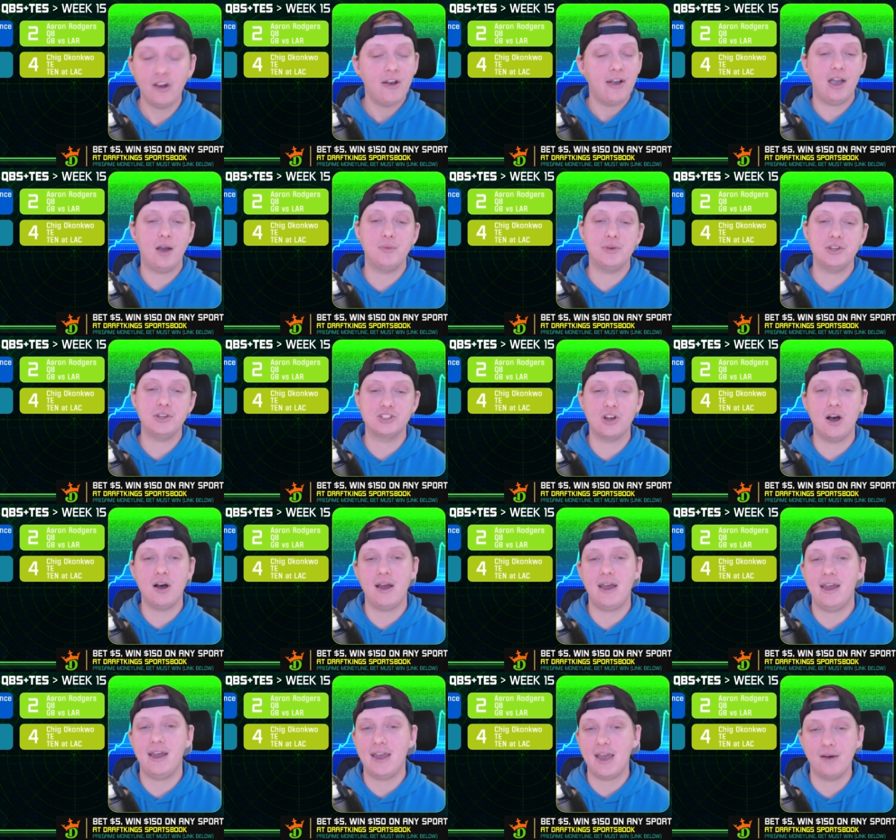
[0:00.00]
and we saw
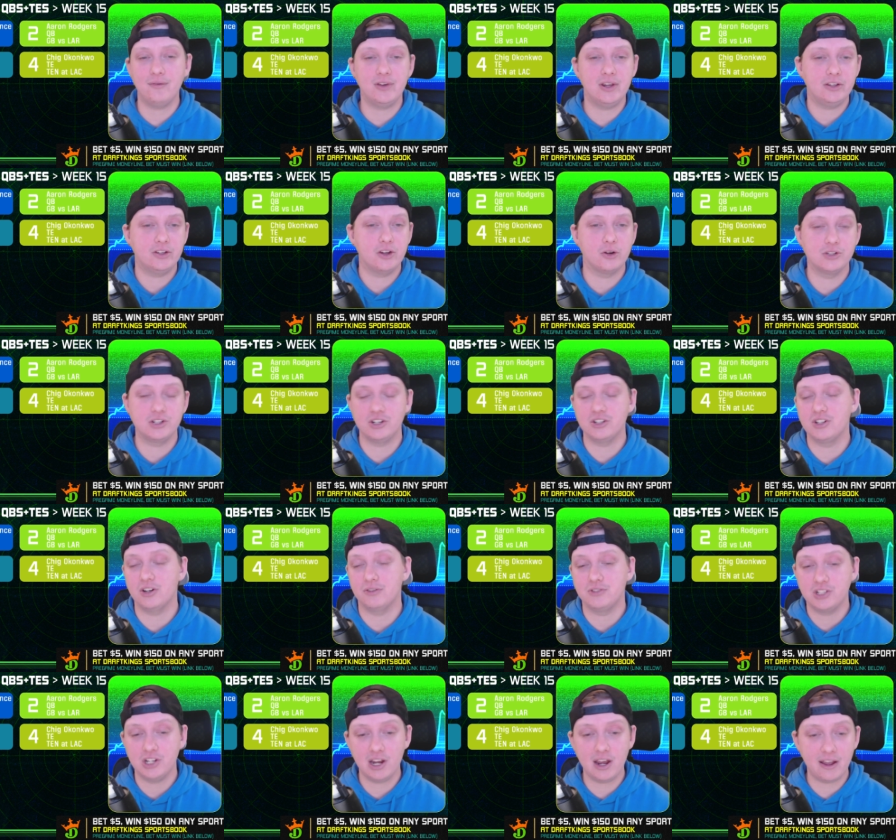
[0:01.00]
a heavy dosage
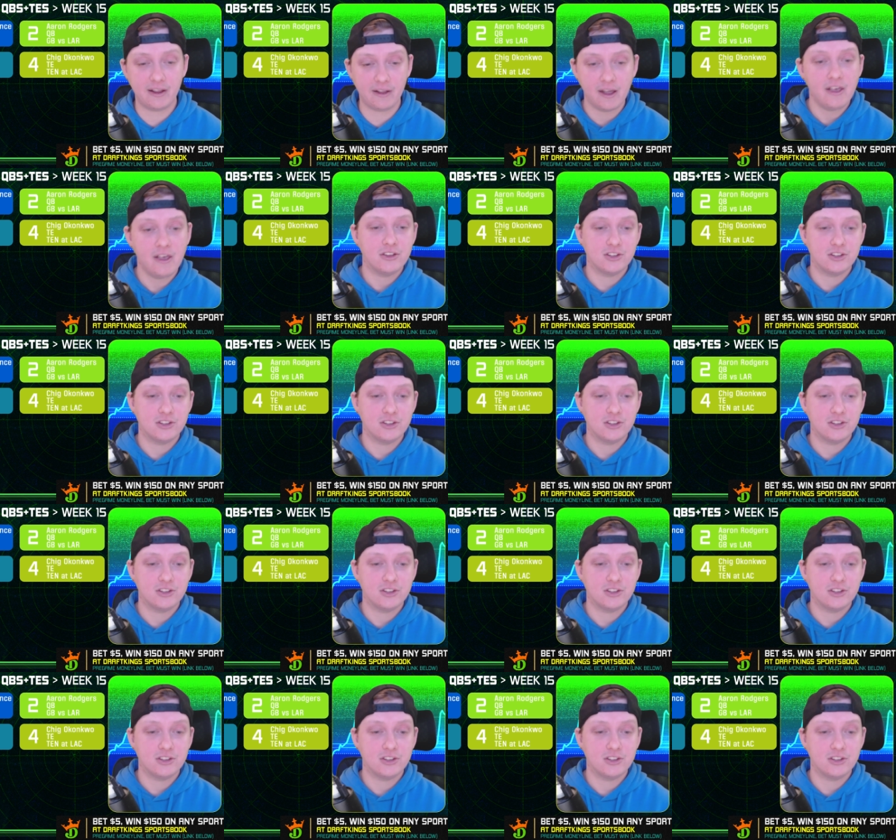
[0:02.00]
of Chig.